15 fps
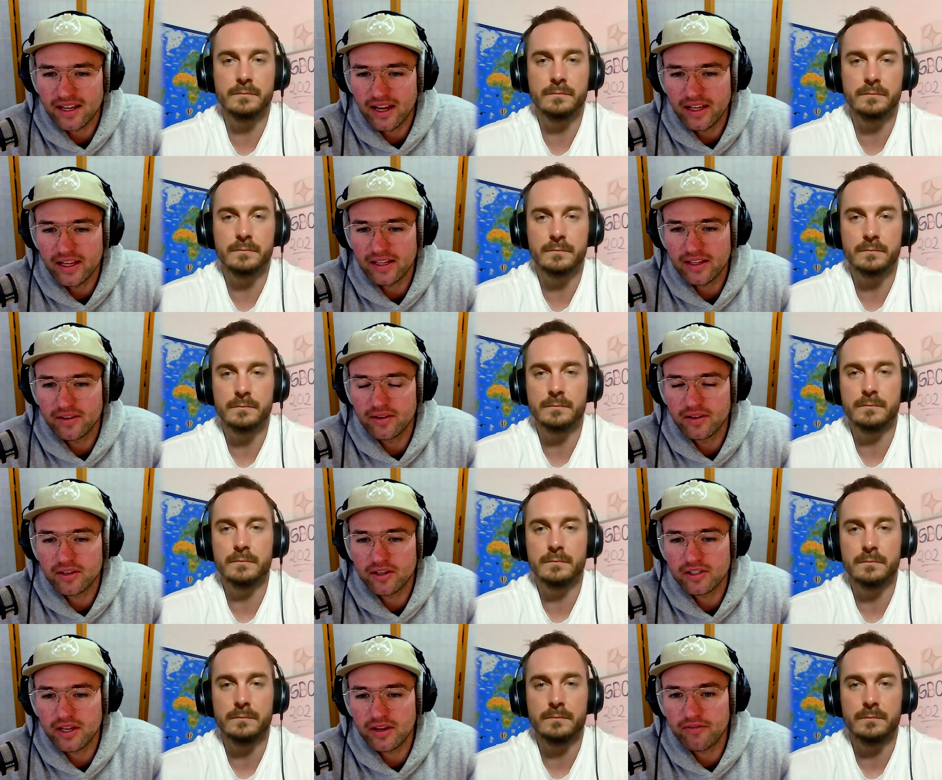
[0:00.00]
Speaker 1: i think that
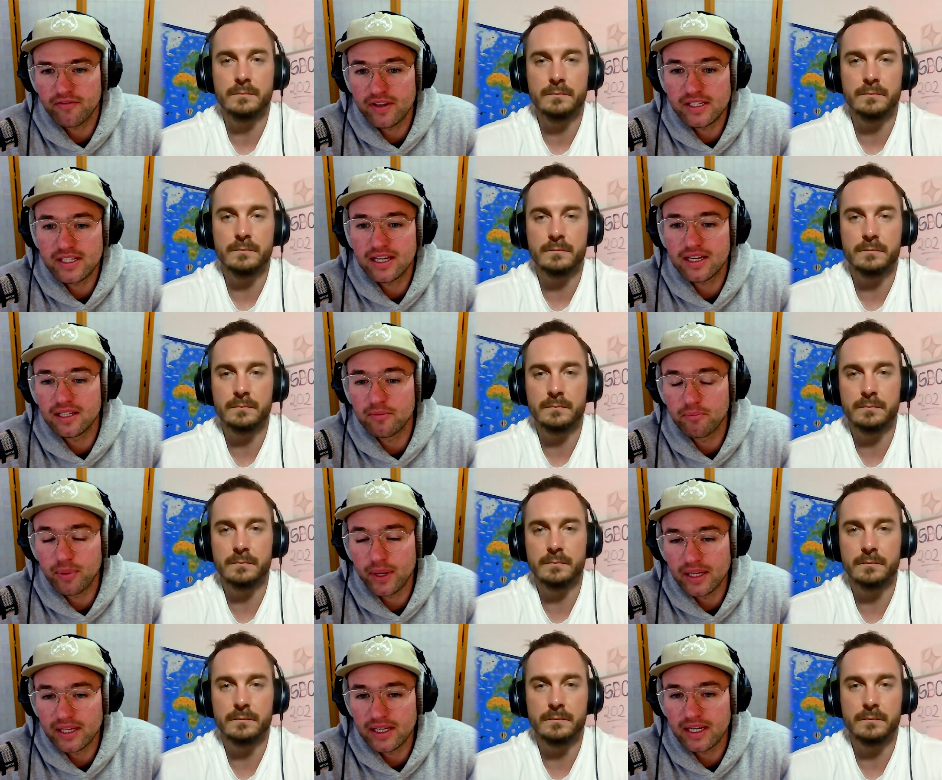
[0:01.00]
because their physical
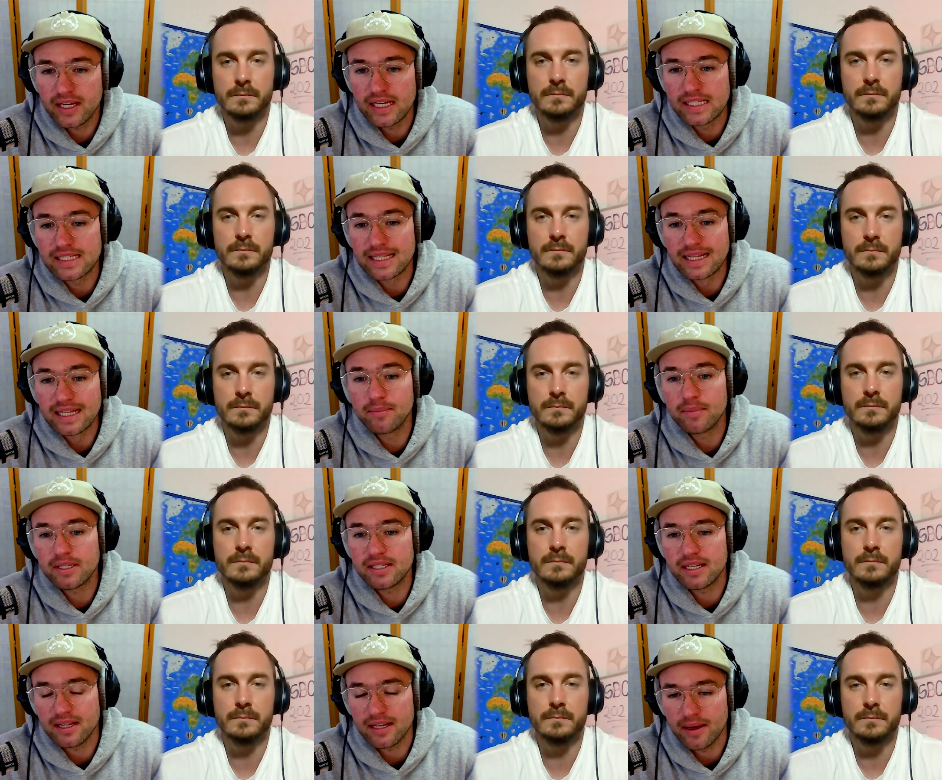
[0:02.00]
ability is
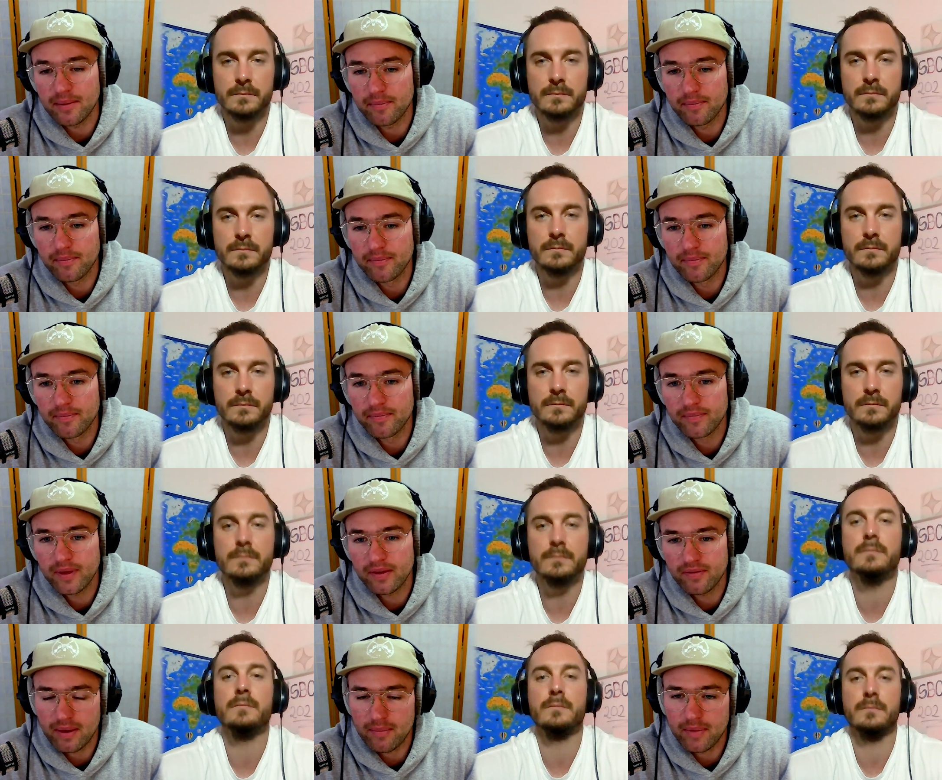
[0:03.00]
limiting them
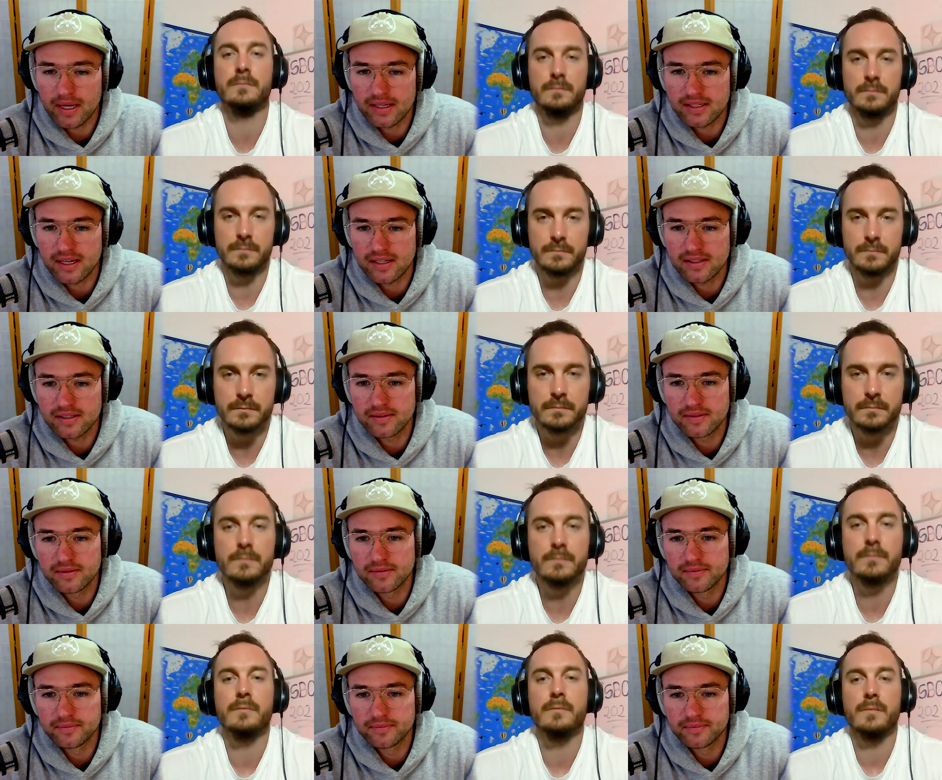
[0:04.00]
if that makes sense
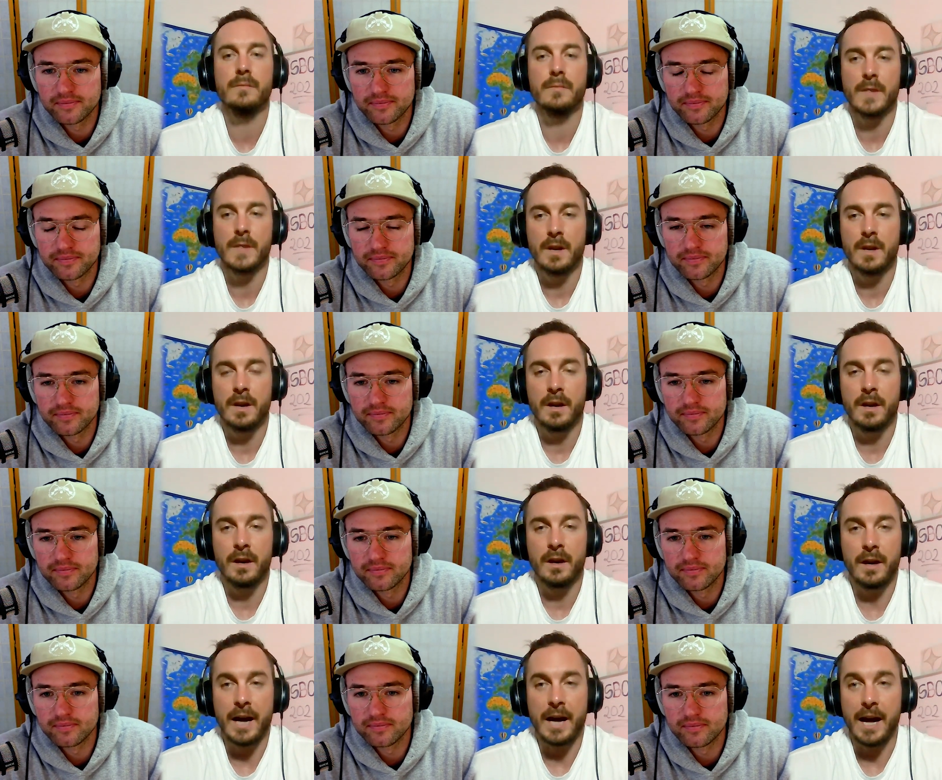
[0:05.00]

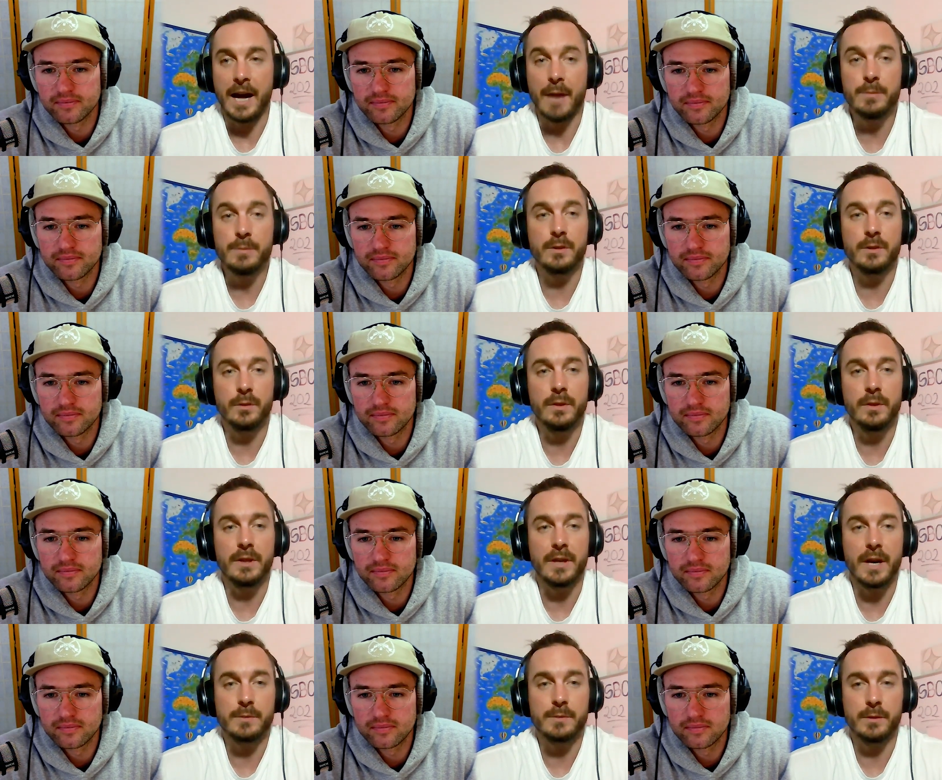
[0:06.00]
Speaker 2: uh,
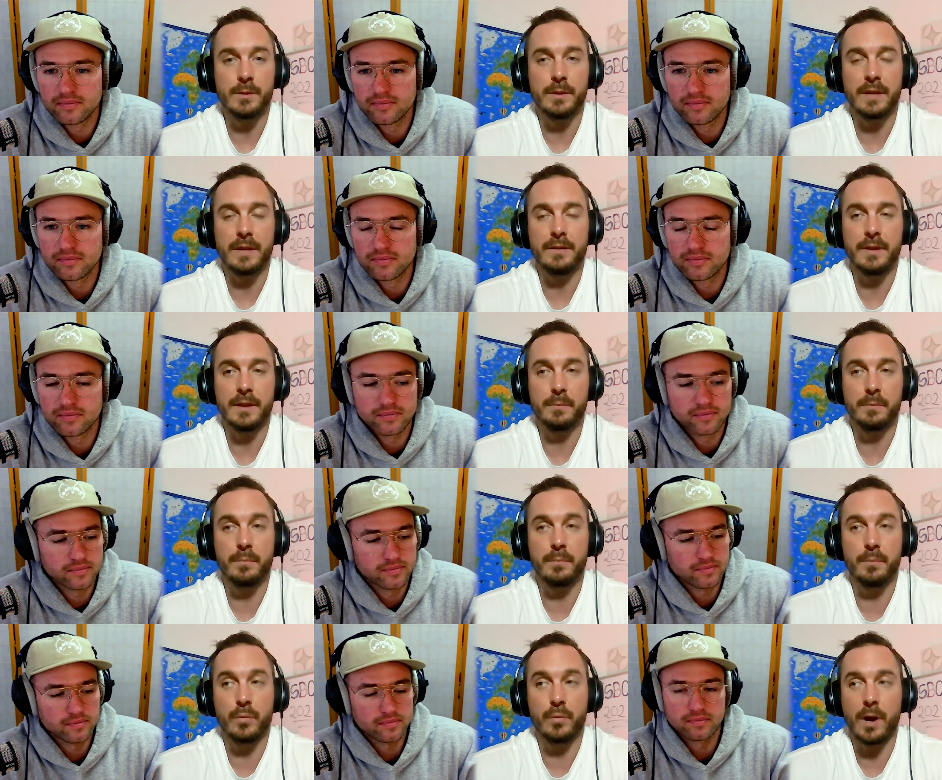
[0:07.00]
absolutely, absolutely. I think
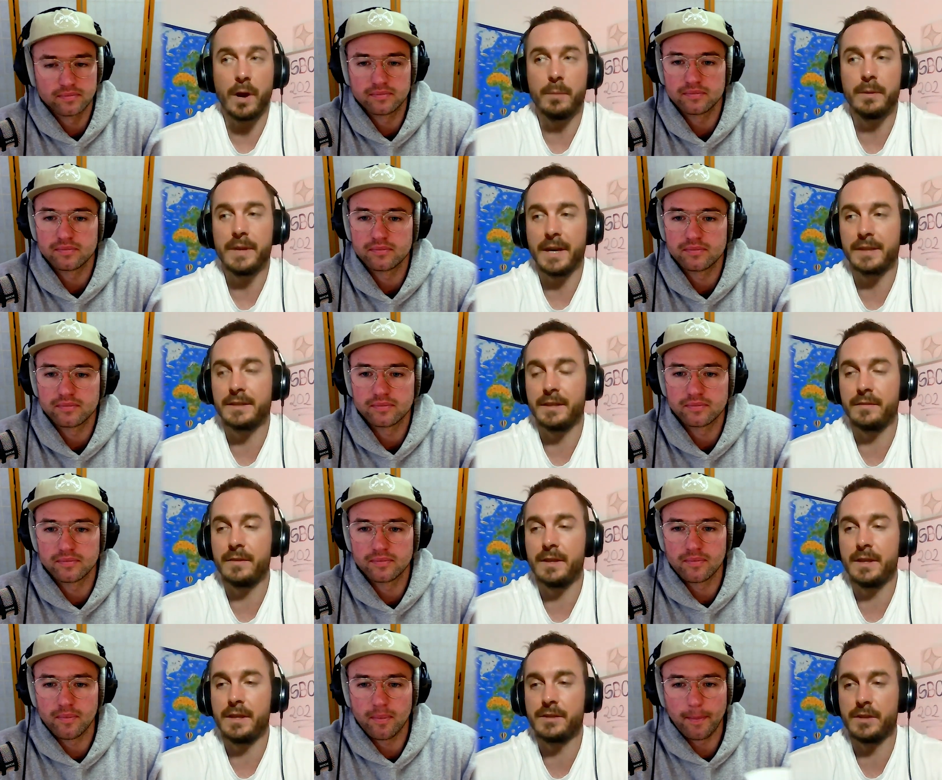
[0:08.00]
probably
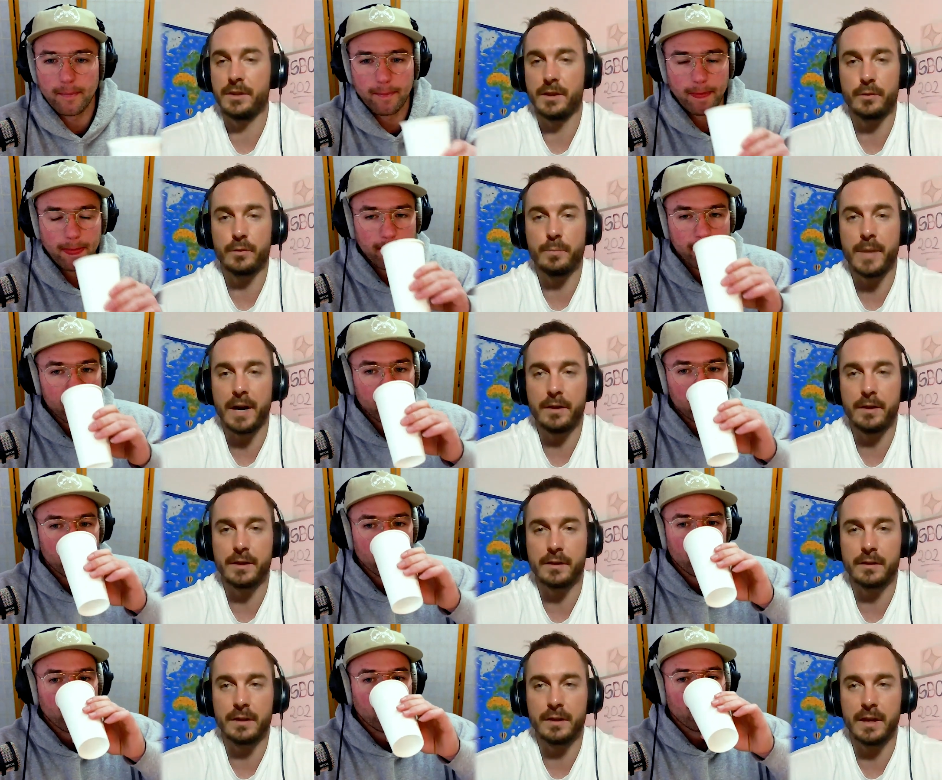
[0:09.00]
activity is another
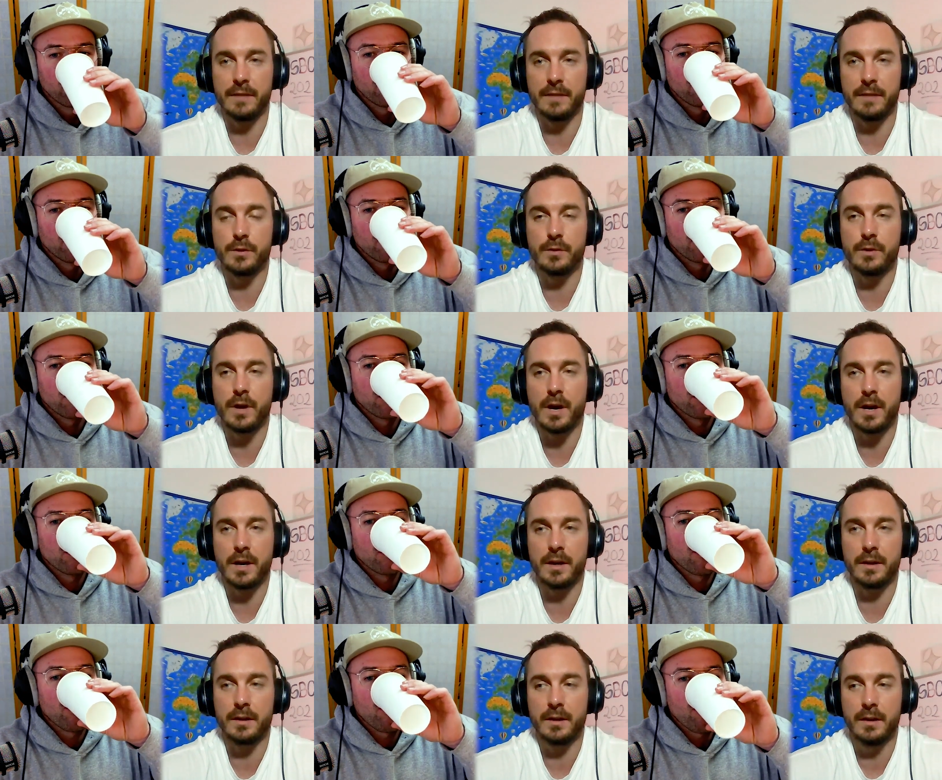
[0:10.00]
barrier. If you're
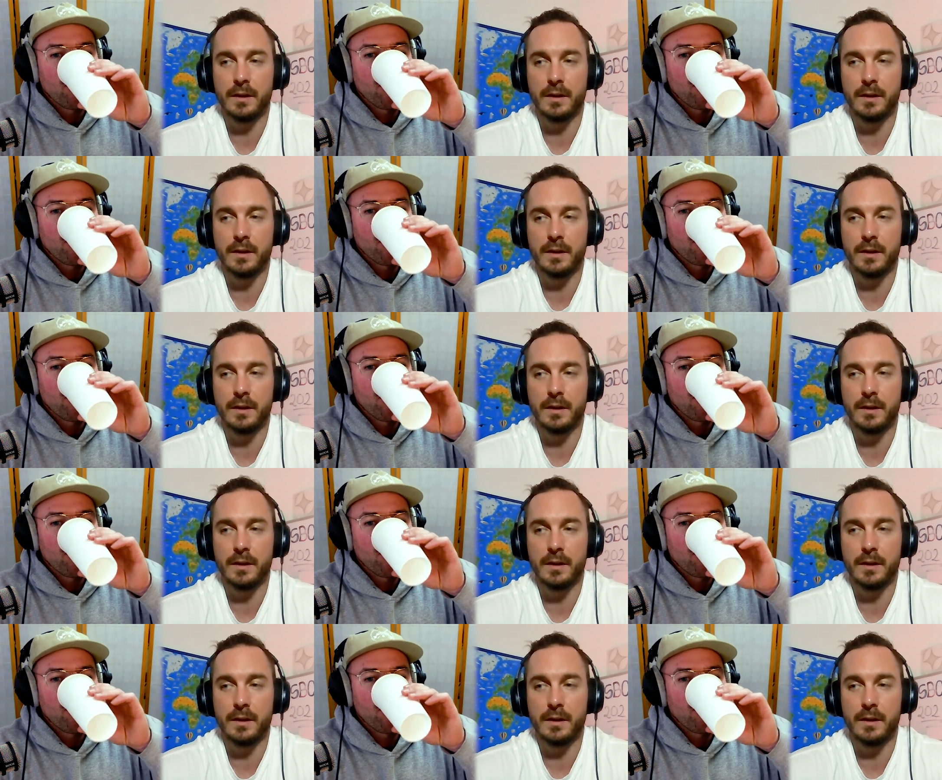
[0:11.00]
not,